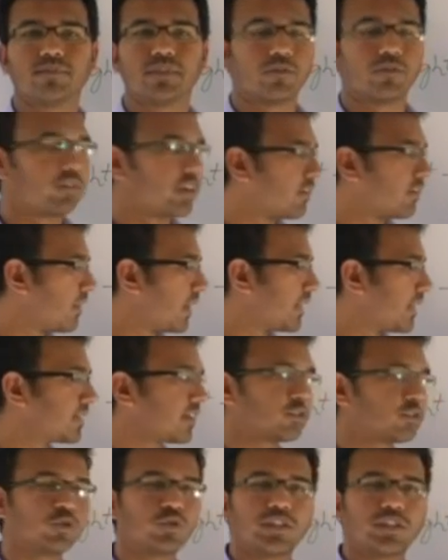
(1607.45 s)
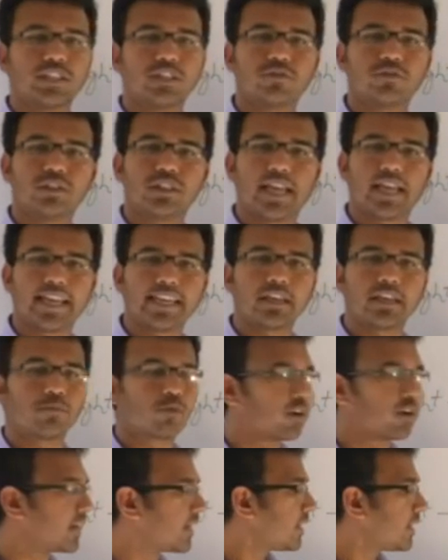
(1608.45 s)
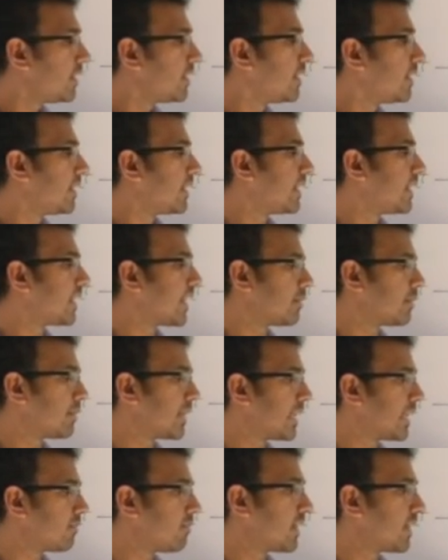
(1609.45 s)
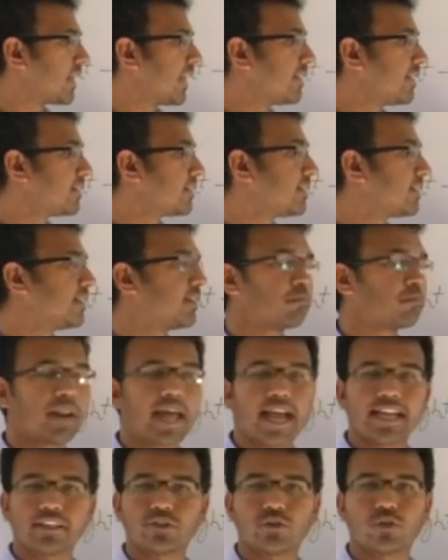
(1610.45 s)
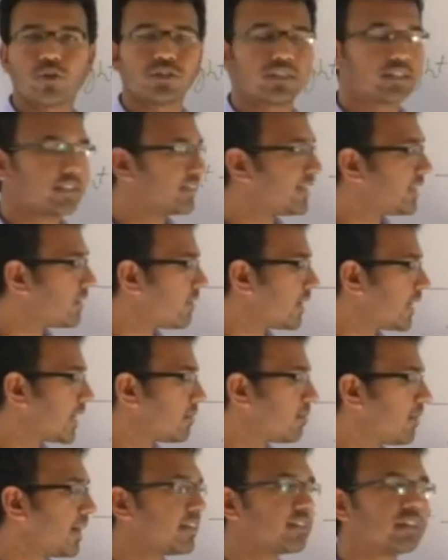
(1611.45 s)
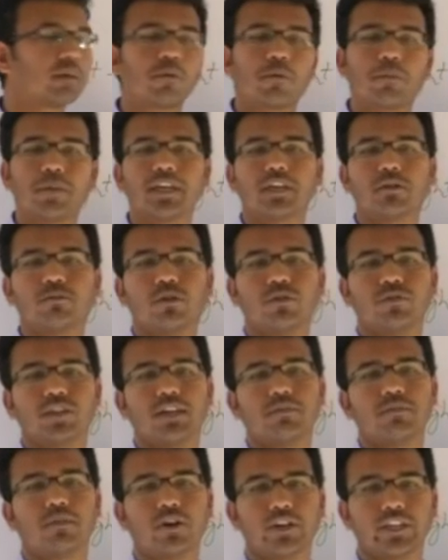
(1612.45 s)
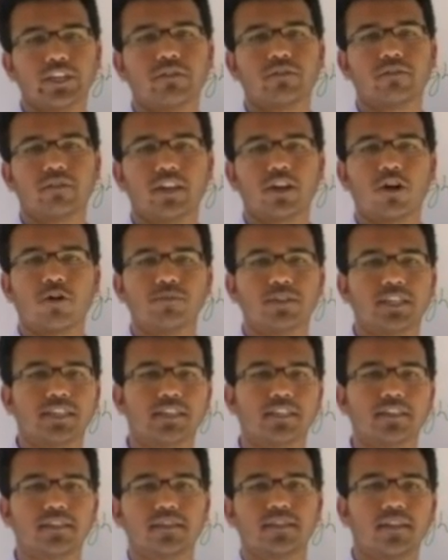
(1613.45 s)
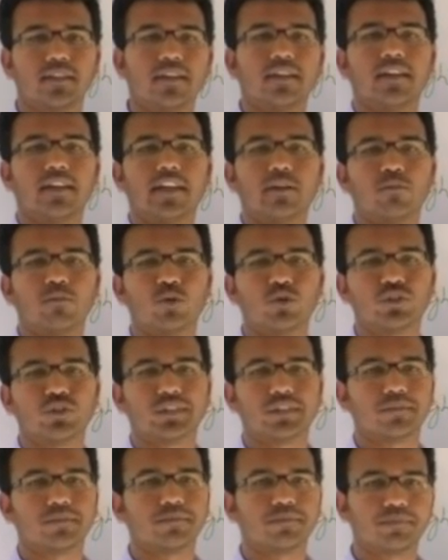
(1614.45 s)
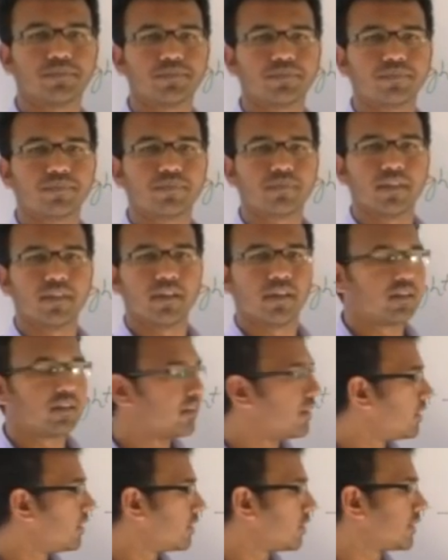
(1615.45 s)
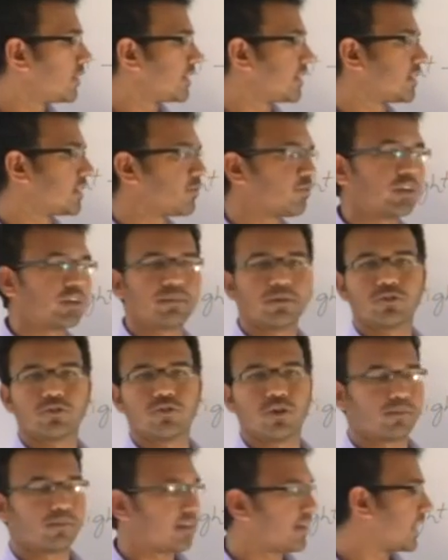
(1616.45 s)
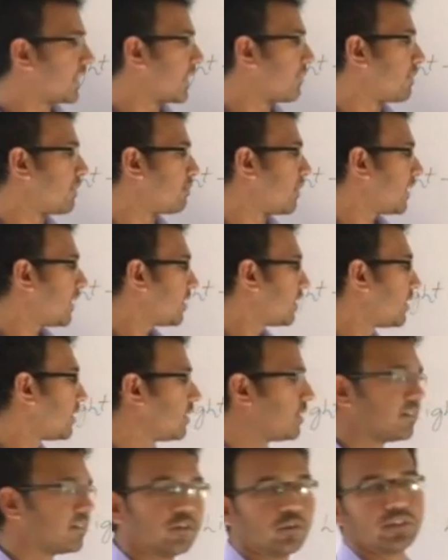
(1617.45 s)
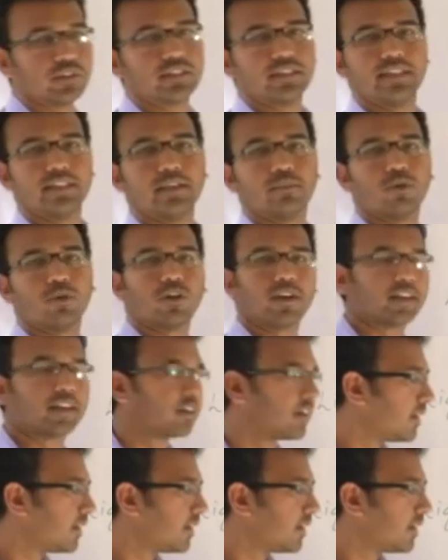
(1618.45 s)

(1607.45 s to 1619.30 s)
The wavelength associated with any body can be given as the Planck's constant divided by the momentum of that body when object is in motion. So this is the famous formula given by Louis de Broglie.